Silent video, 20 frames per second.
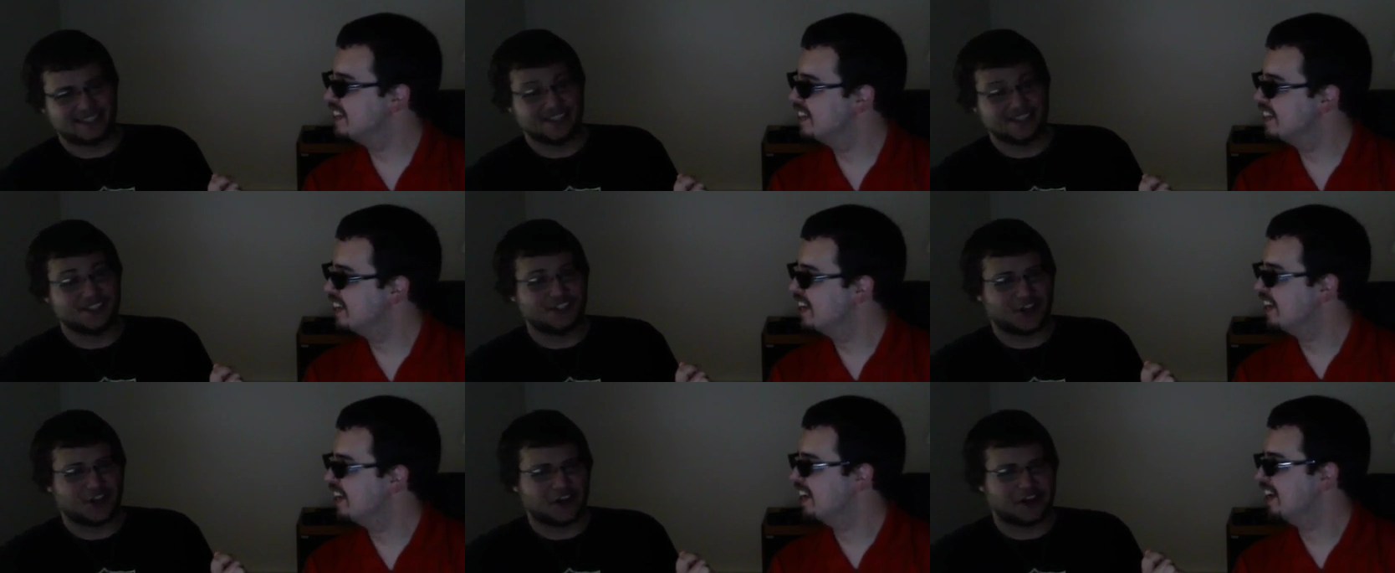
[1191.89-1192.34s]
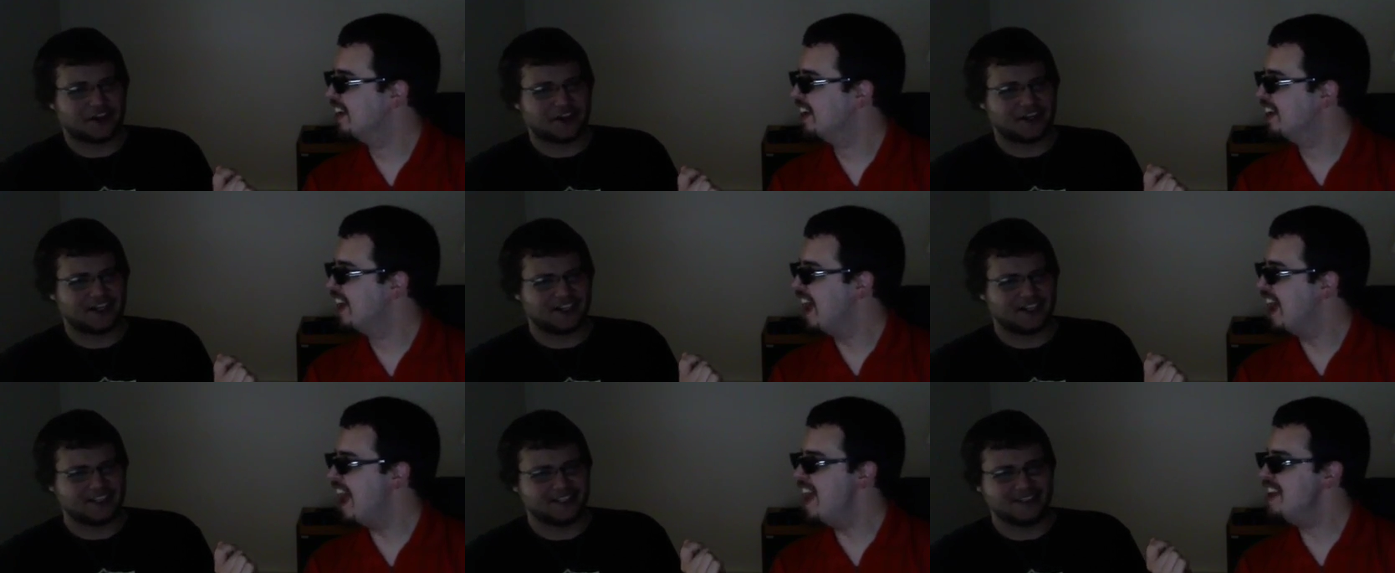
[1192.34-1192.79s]
Speaker 1: daughter,
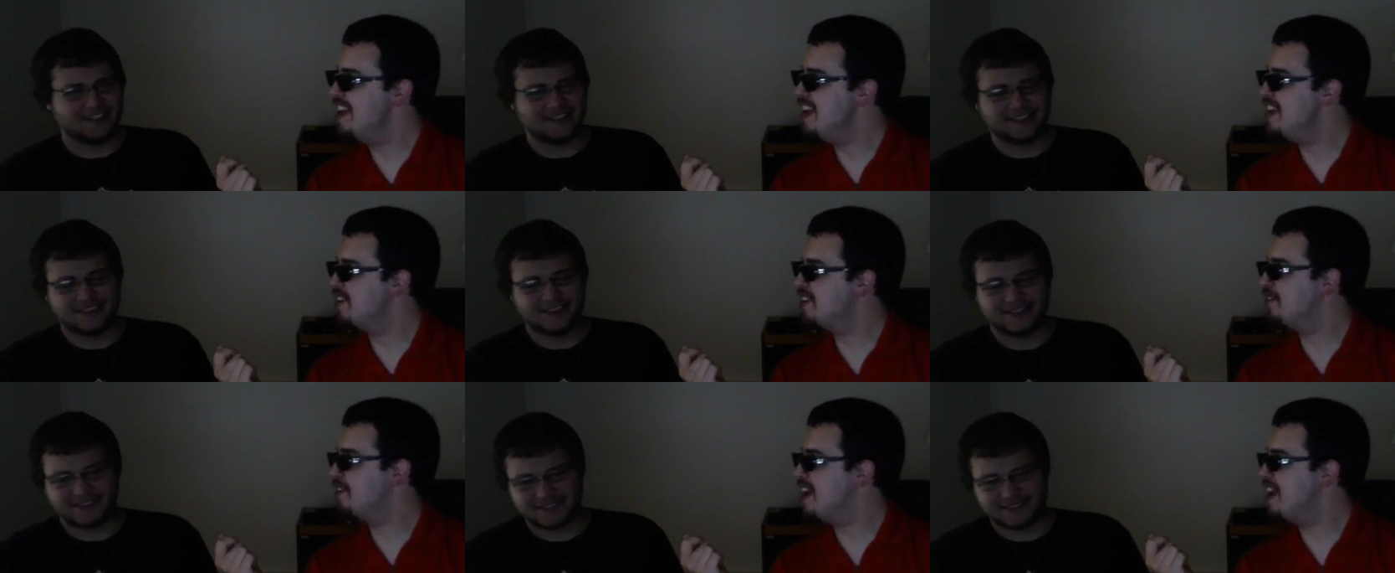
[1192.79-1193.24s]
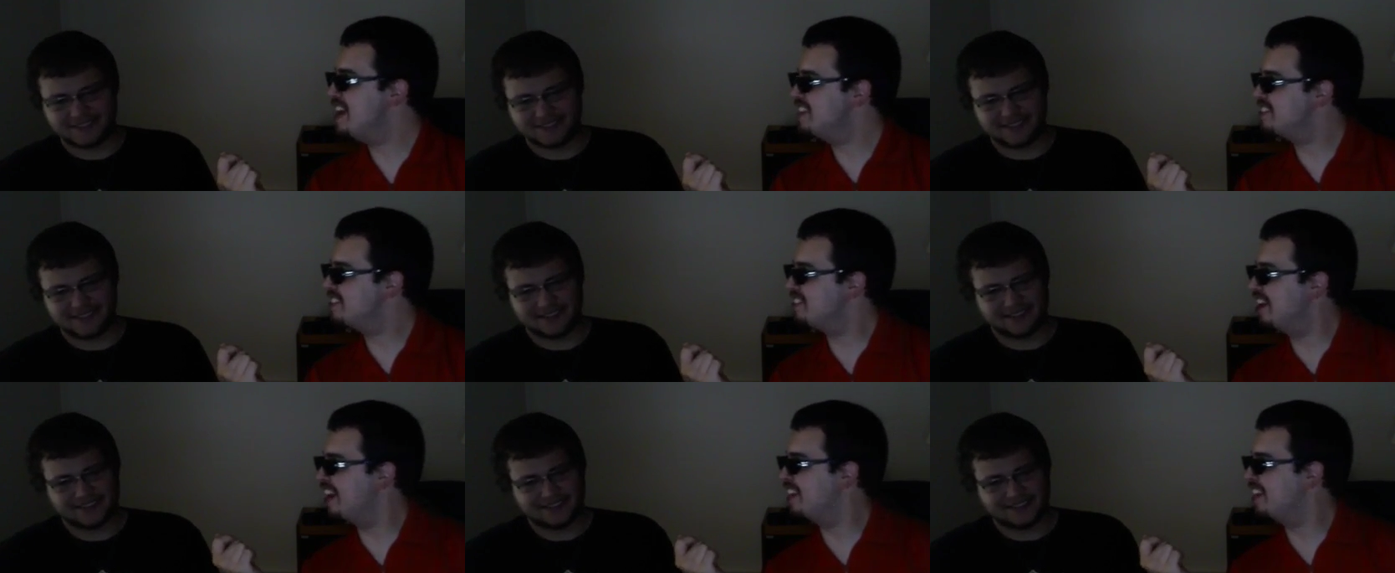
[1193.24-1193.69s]
and he creates
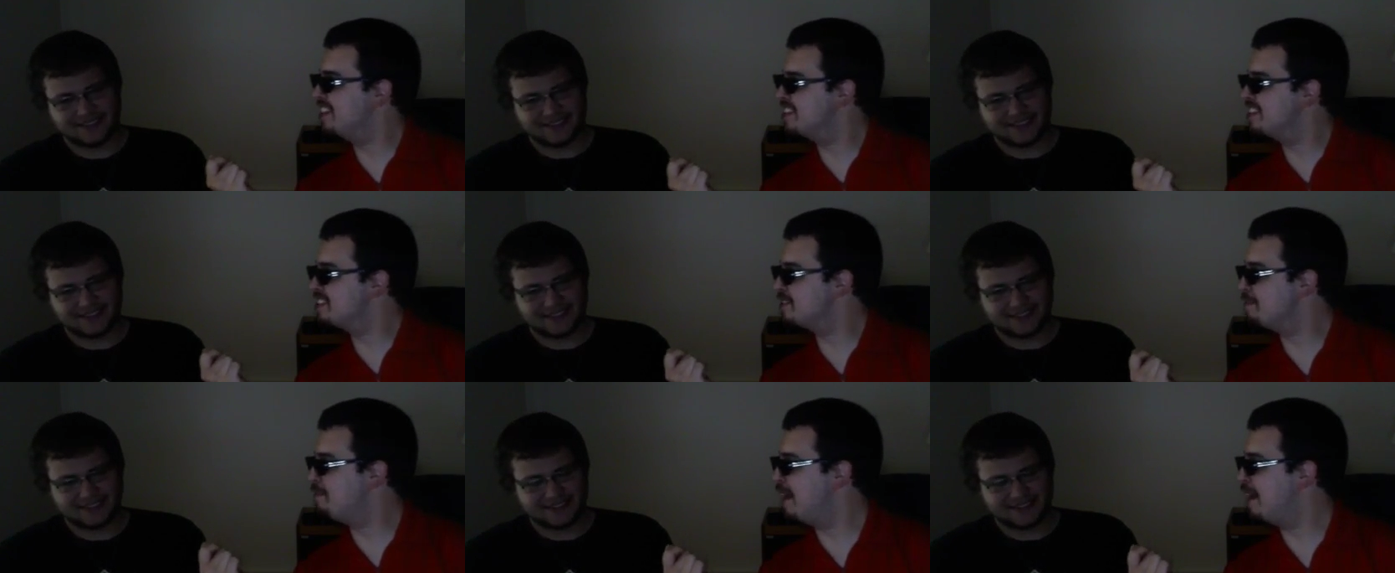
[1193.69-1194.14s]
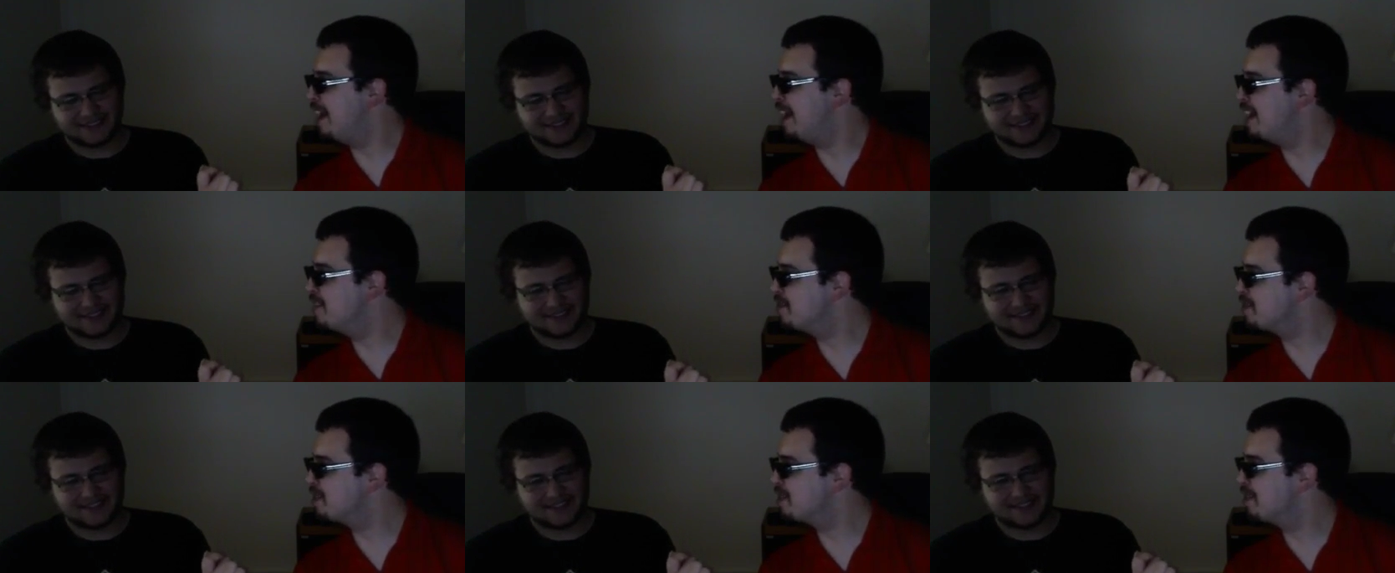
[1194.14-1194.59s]
like this bond
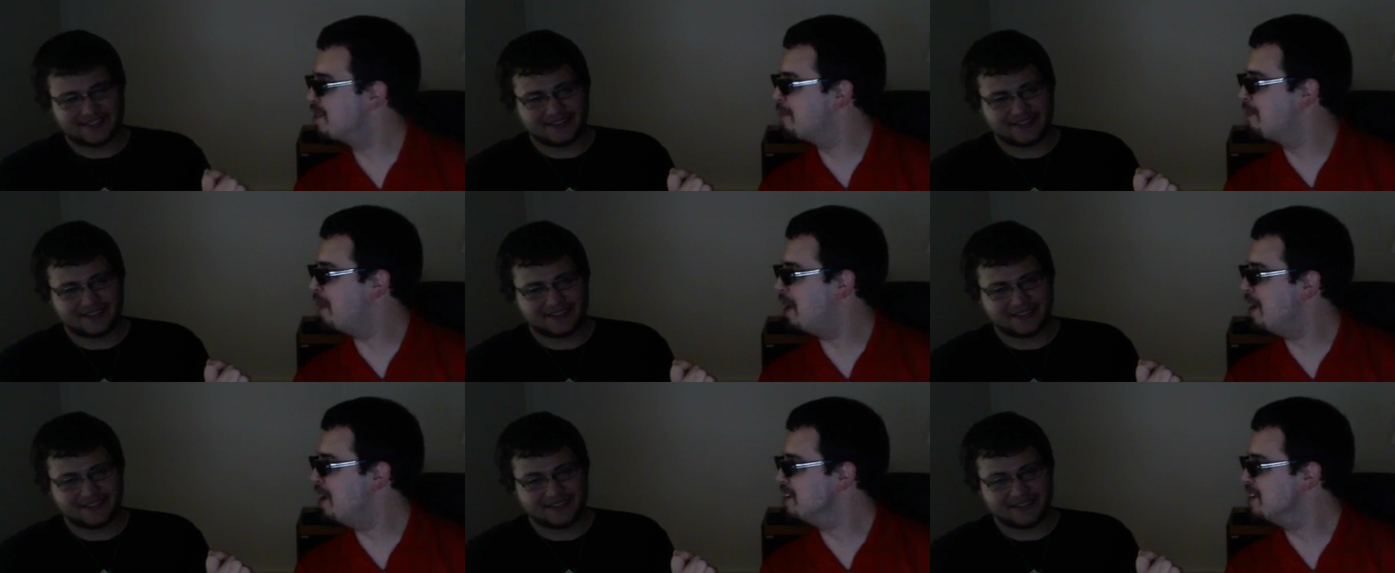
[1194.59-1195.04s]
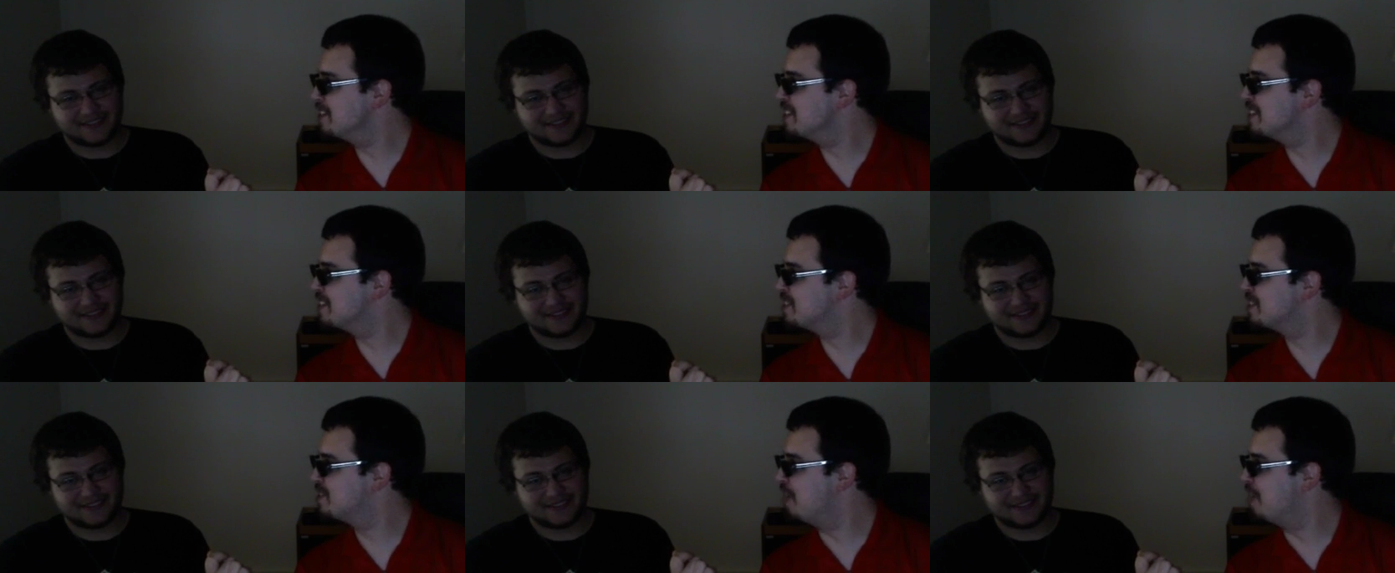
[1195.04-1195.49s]
with the boss's
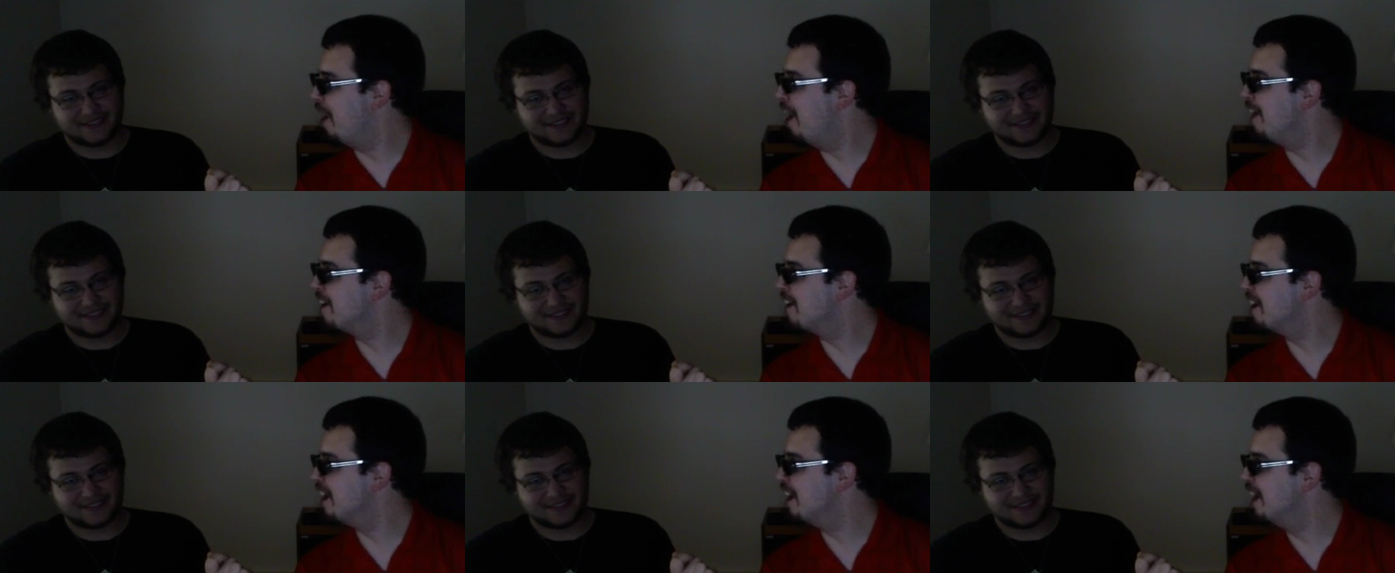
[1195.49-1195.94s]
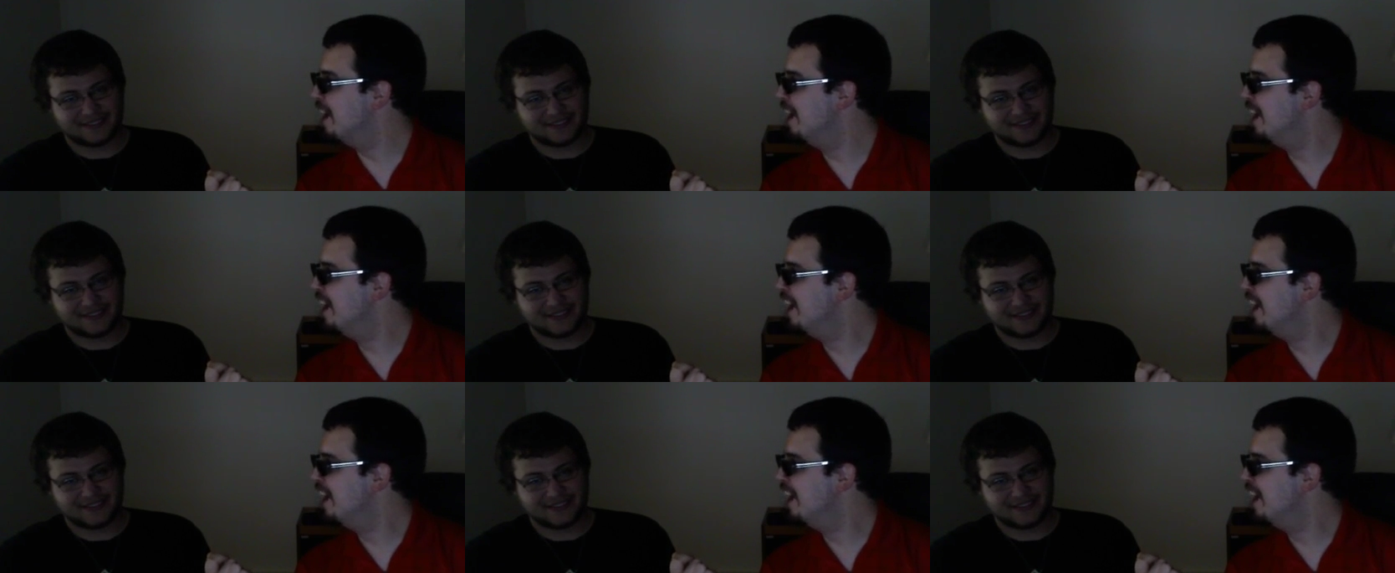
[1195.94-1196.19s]
daughter,